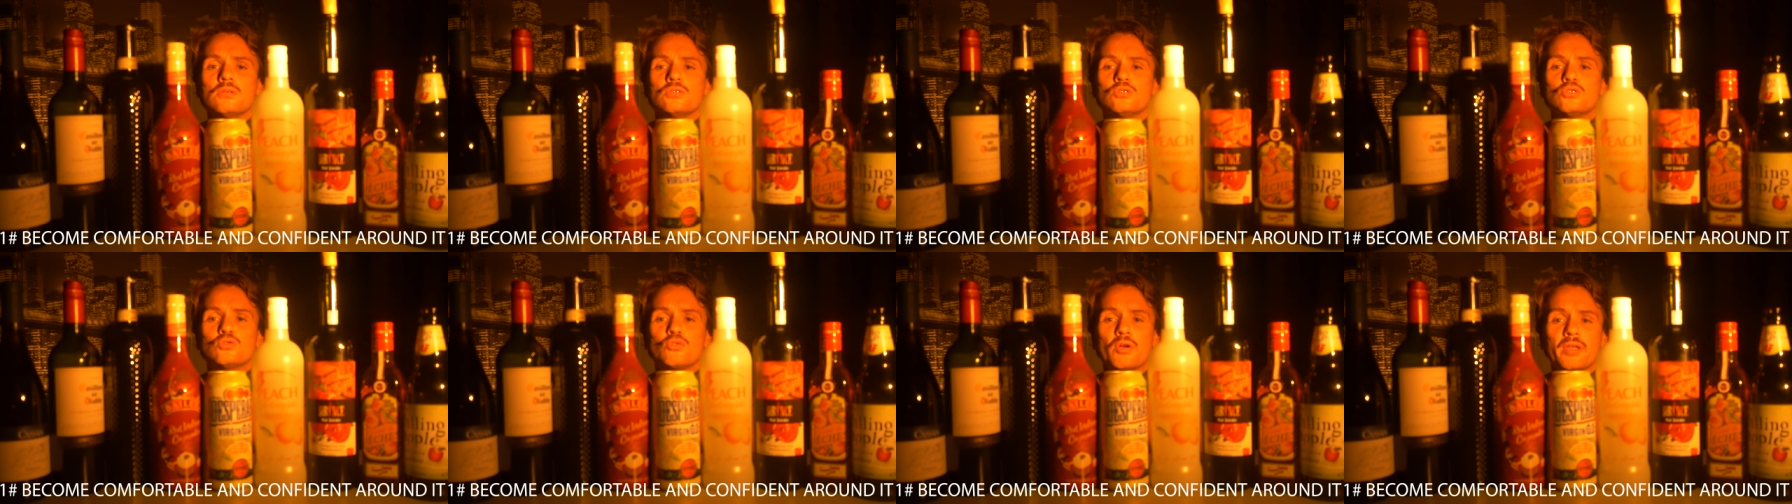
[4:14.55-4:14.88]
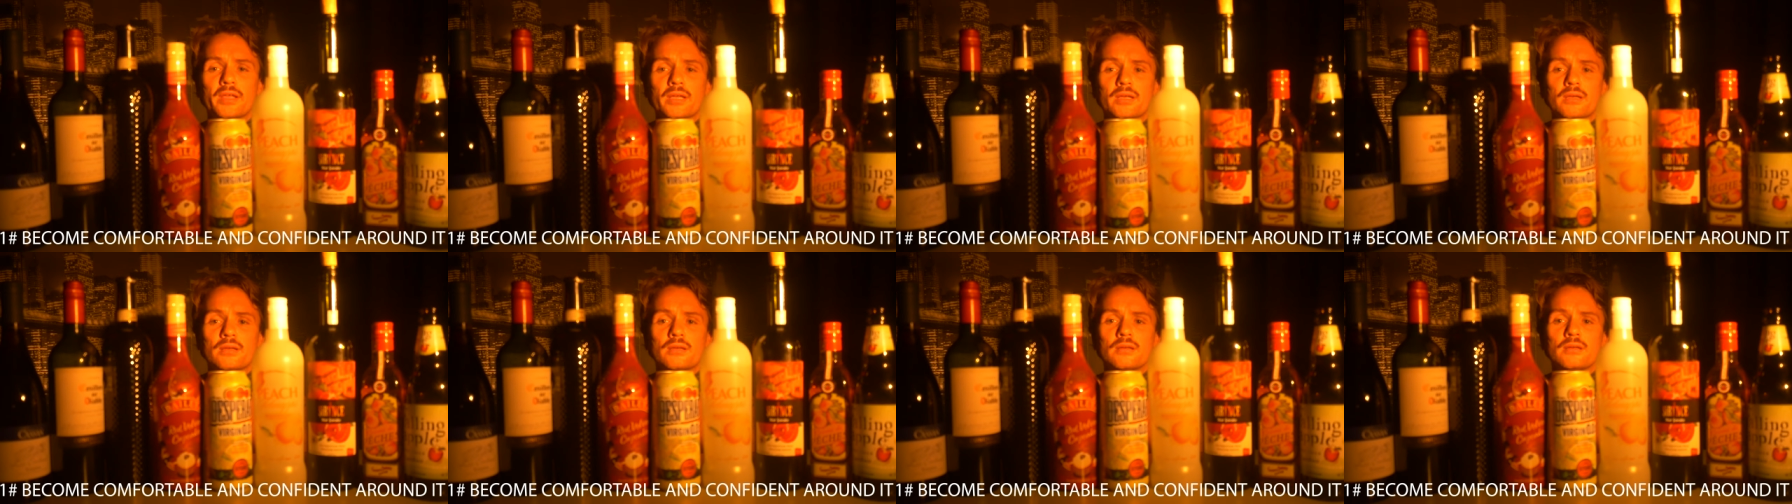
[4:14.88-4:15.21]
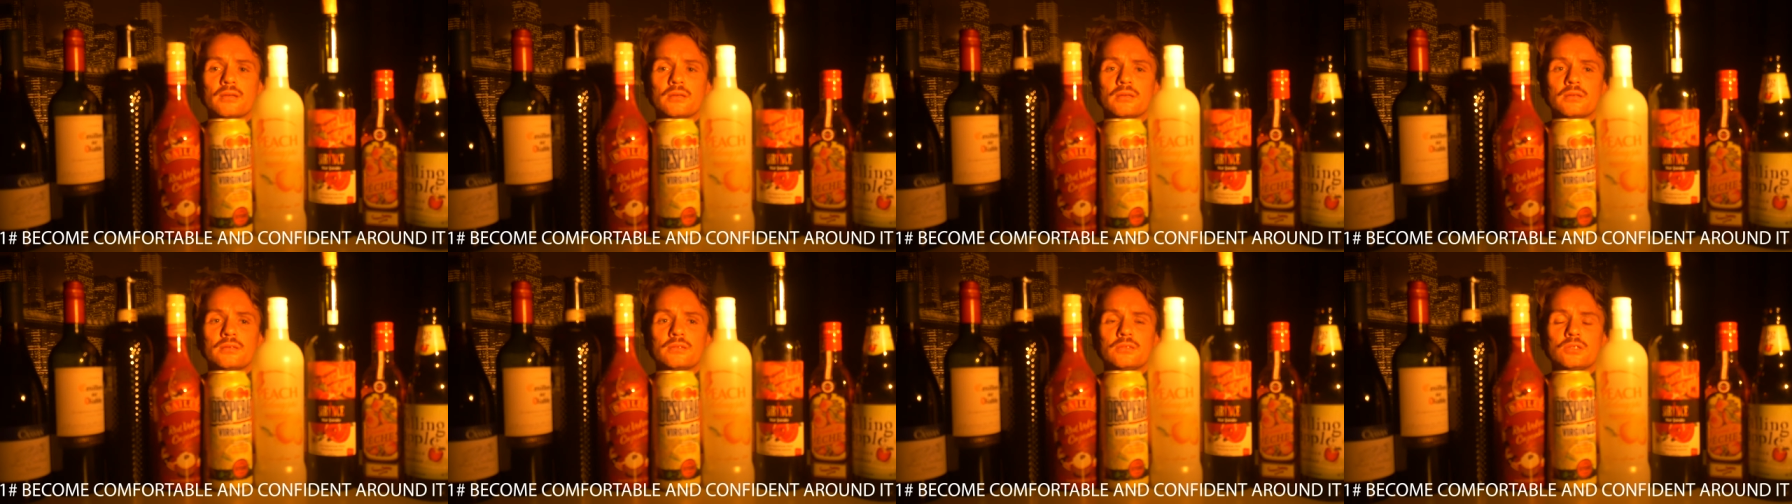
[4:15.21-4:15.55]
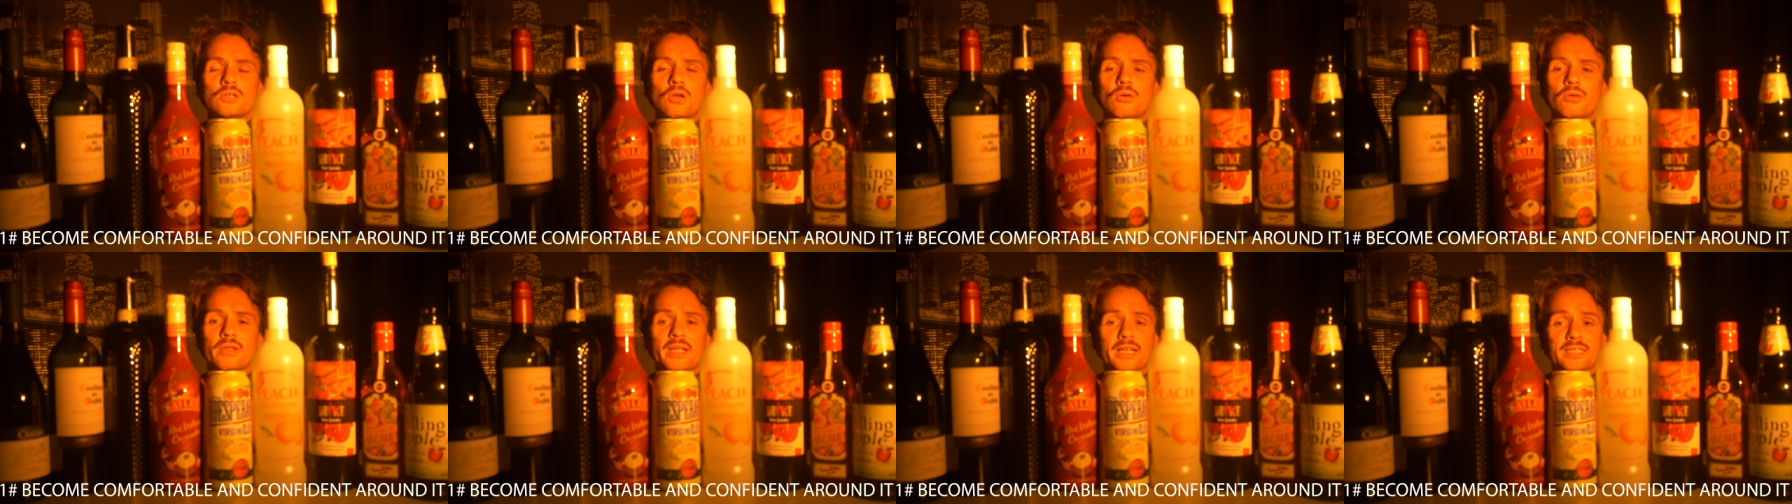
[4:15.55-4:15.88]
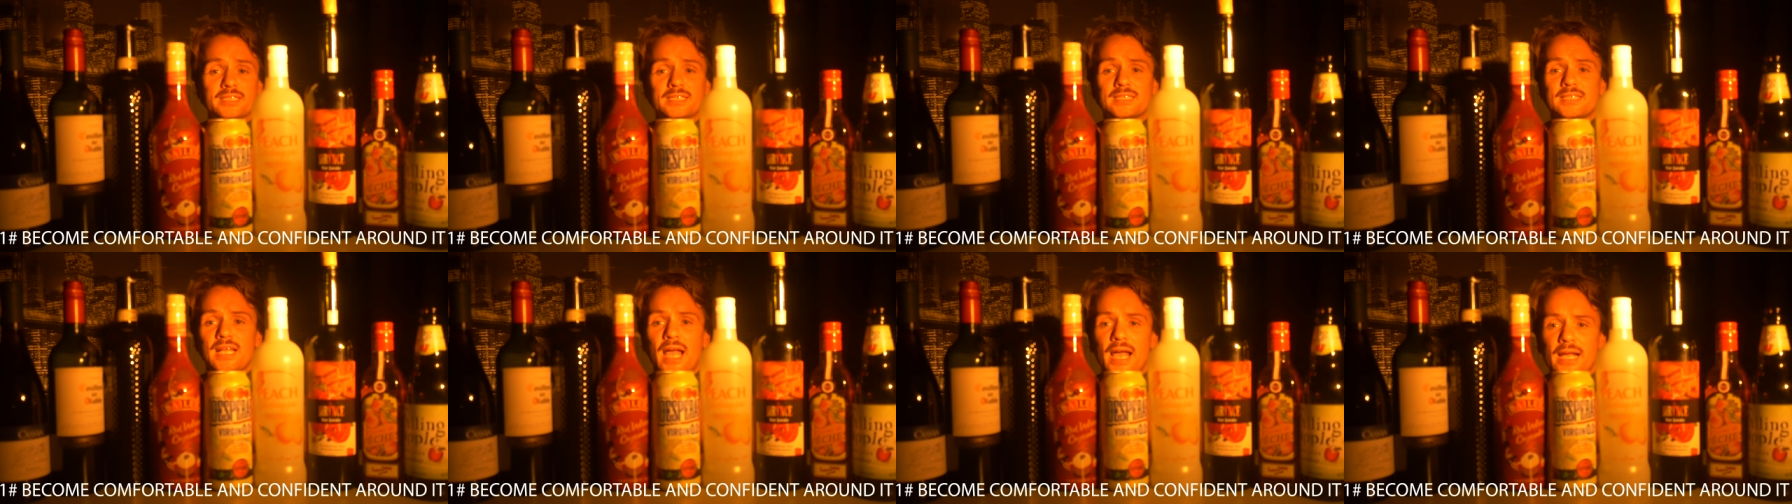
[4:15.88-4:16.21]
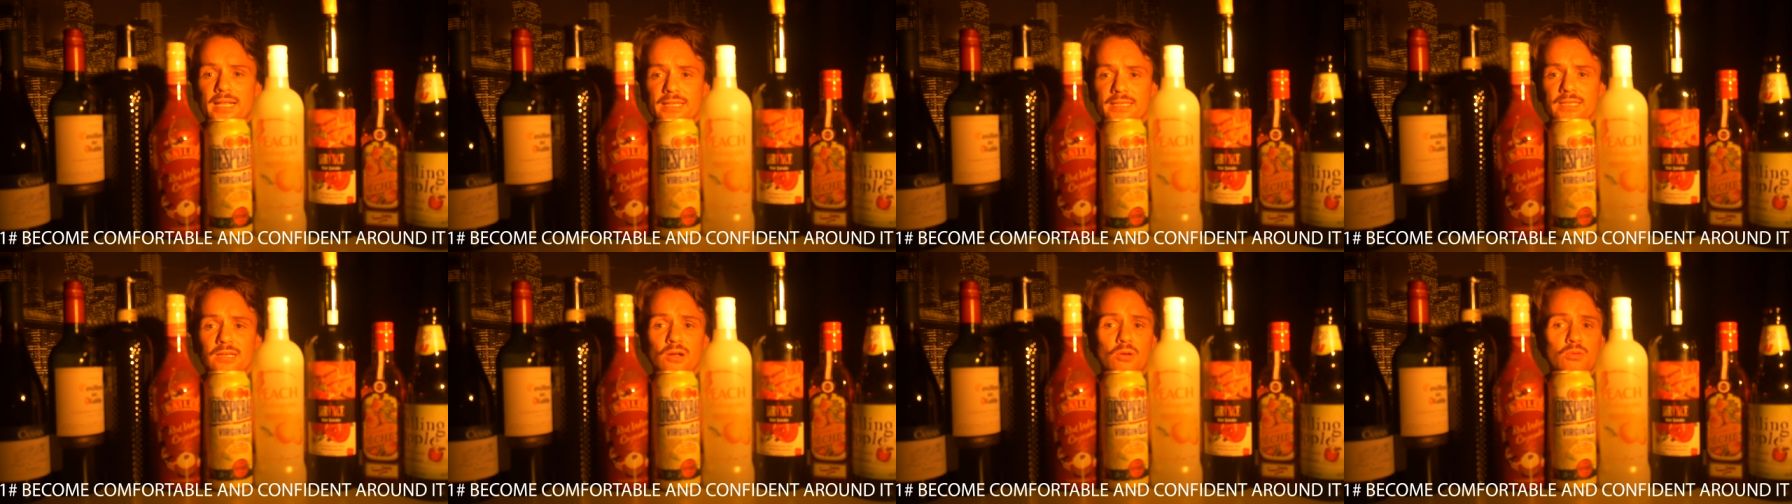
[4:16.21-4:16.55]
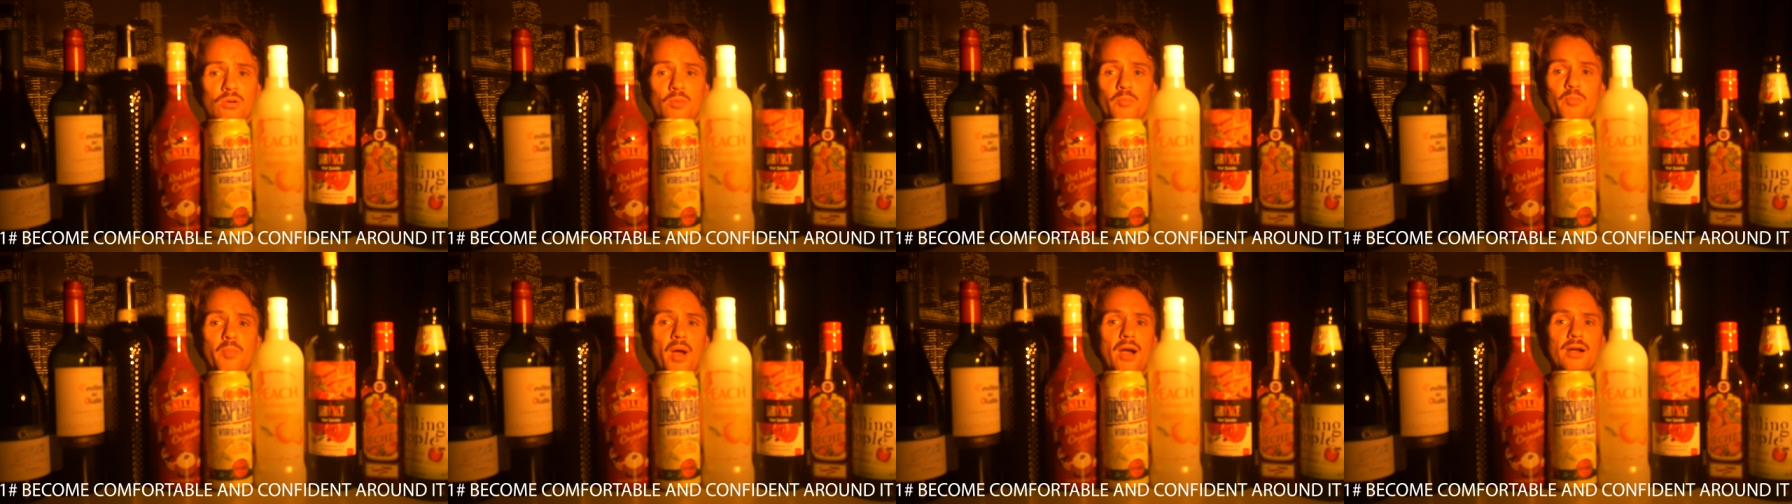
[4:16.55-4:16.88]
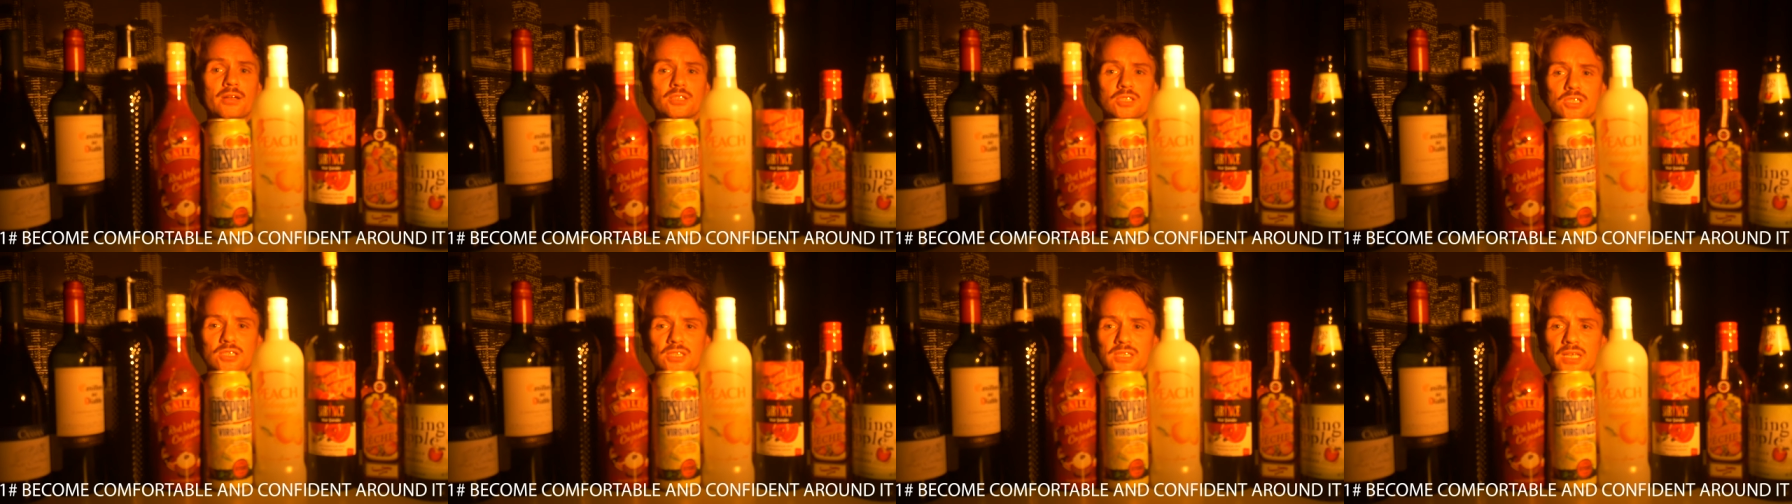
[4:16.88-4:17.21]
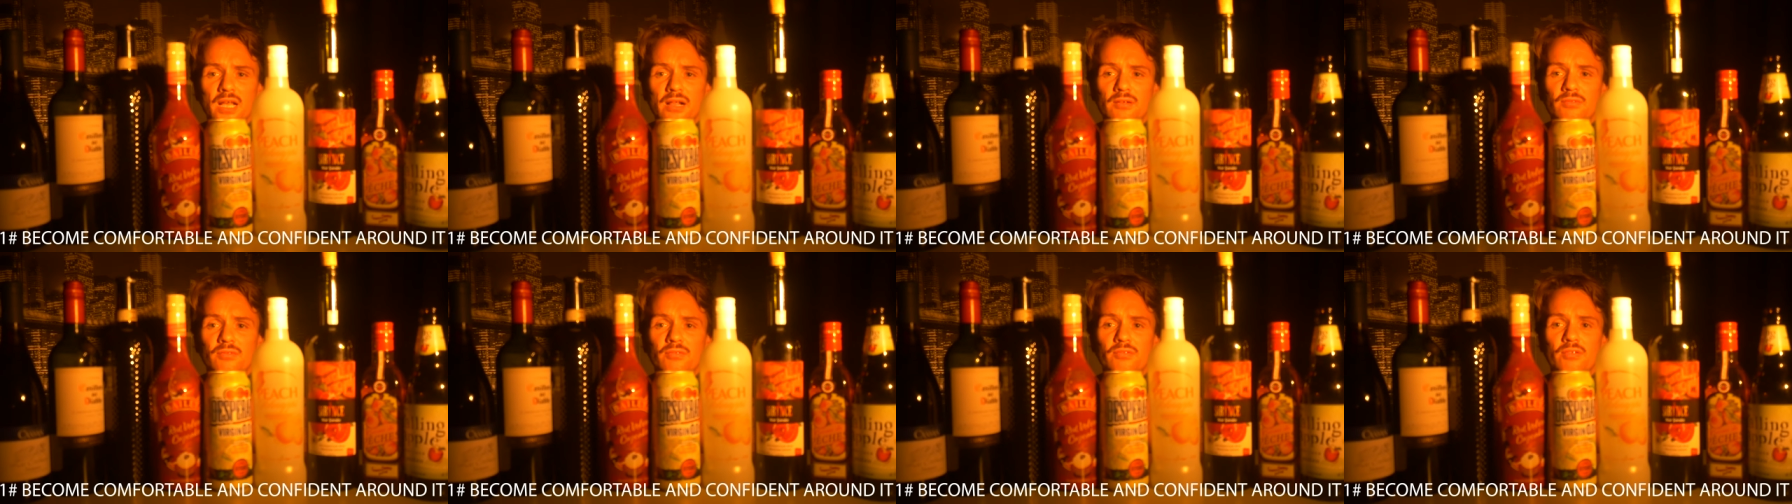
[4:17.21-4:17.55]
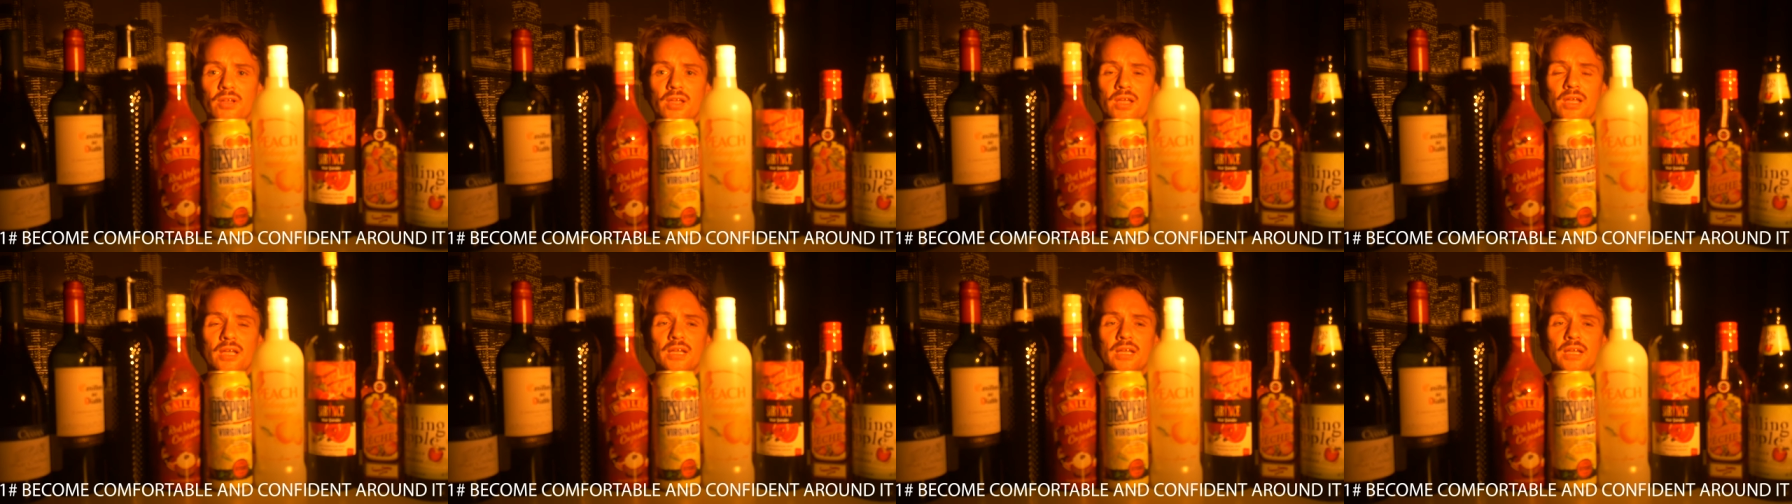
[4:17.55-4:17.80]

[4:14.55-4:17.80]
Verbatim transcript: drink? You're gonna get sacked. You're gonna embarrass yourself.